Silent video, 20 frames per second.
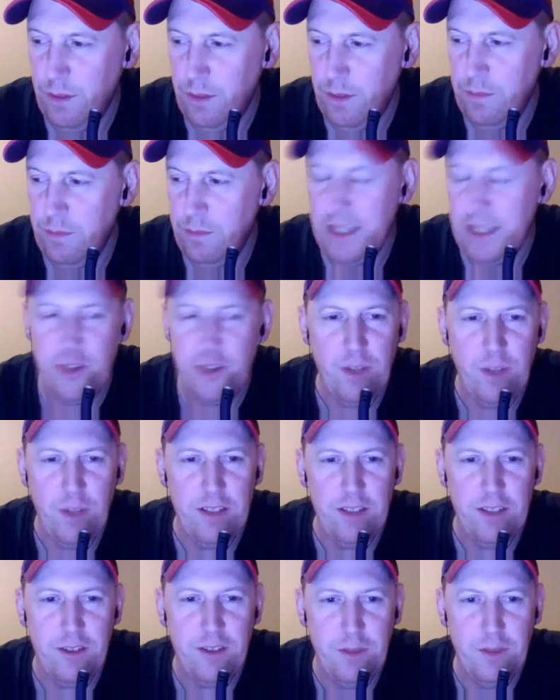made you want to
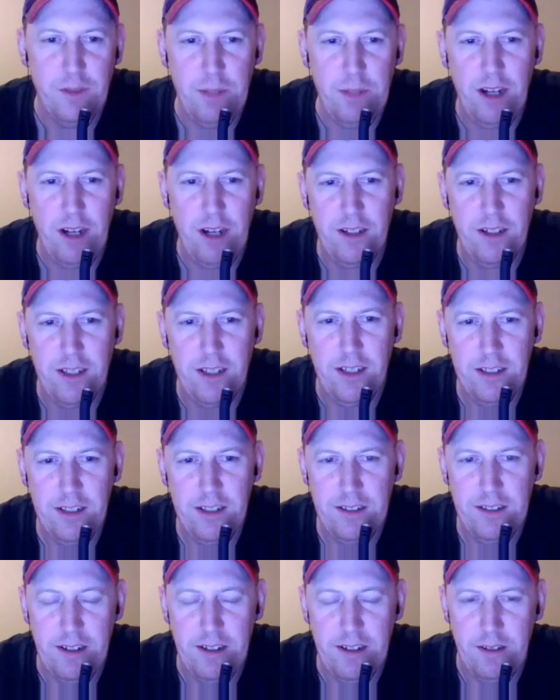do a blog?
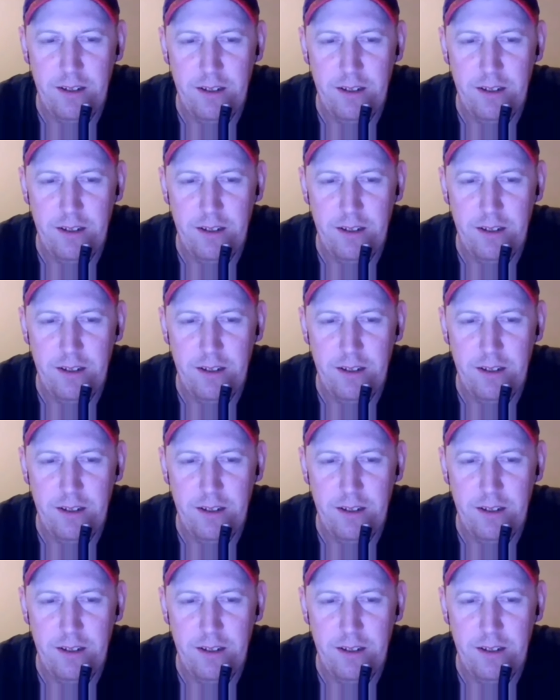Our